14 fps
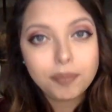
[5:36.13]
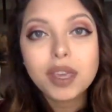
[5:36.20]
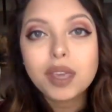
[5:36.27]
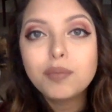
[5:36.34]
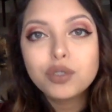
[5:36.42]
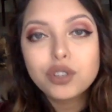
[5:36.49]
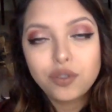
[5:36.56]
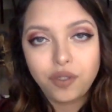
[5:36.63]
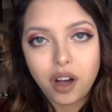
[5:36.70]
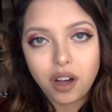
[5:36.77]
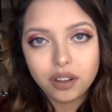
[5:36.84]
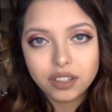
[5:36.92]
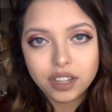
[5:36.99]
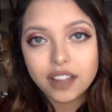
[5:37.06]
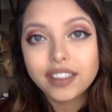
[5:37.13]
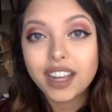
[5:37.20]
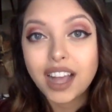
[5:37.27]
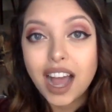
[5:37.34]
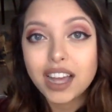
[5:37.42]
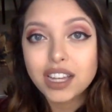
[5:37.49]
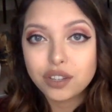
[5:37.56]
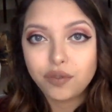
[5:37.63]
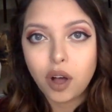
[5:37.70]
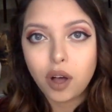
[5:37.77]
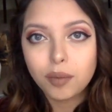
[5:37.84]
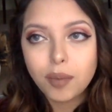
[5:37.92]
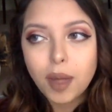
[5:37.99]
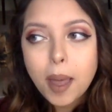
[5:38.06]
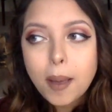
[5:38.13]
people's fault, not the guy's fault,